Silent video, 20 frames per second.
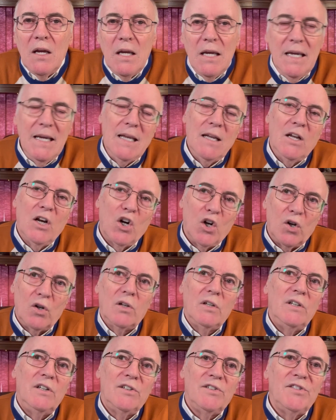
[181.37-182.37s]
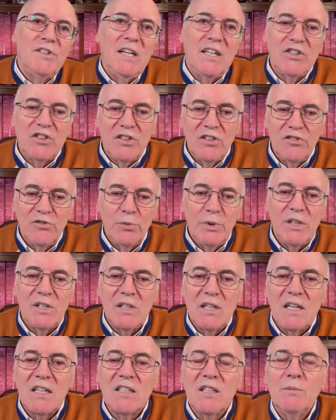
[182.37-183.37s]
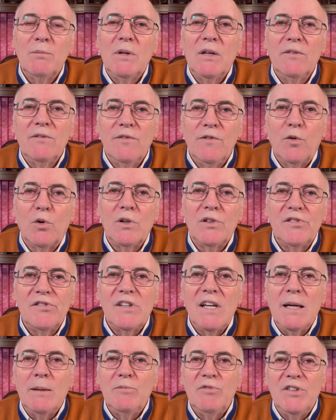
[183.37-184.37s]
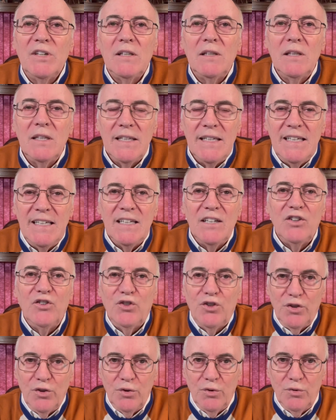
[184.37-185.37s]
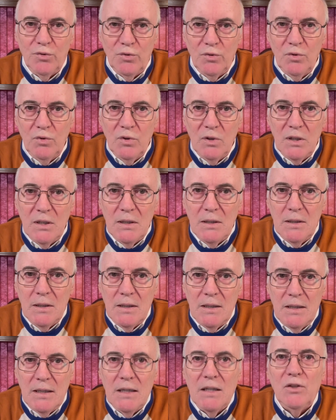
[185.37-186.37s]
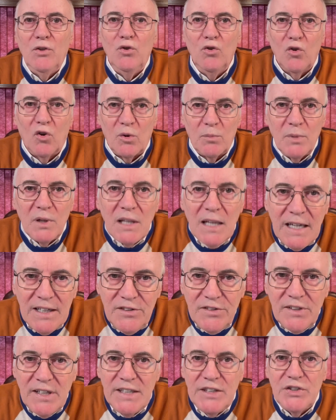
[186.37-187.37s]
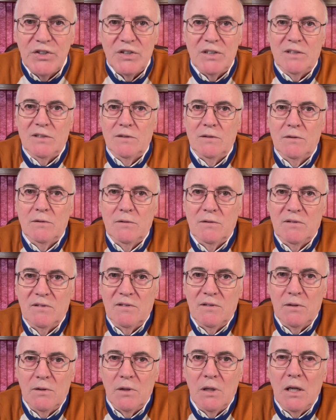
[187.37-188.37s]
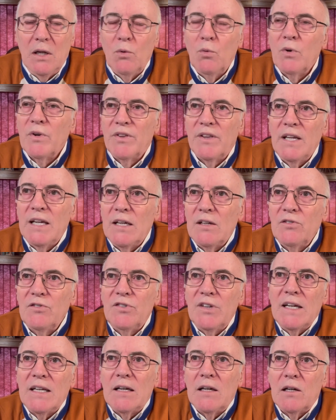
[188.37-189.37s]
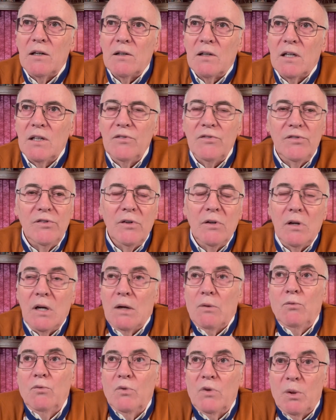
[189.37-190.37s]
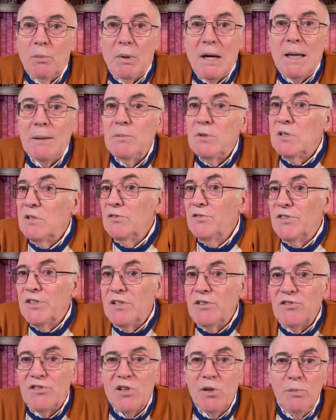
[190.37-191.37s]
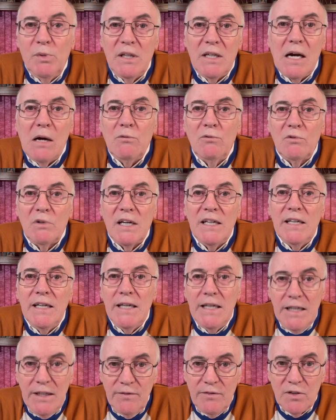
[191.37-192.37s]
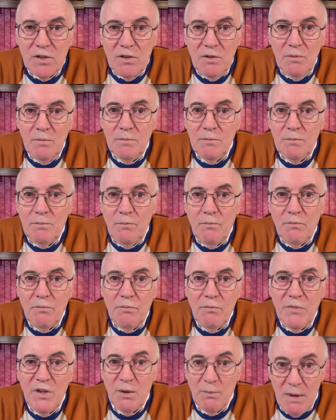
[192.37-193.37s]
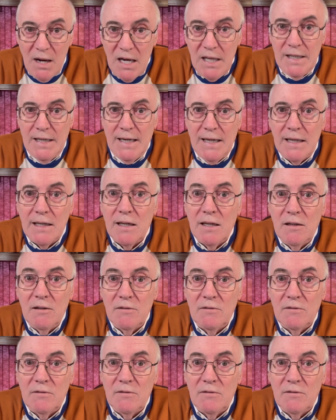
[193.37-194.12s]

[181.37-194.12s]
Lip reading: In earlier sessions, we talked about four steps that lead to normalization, where things that are the Bible considers to be outright evil, demonic,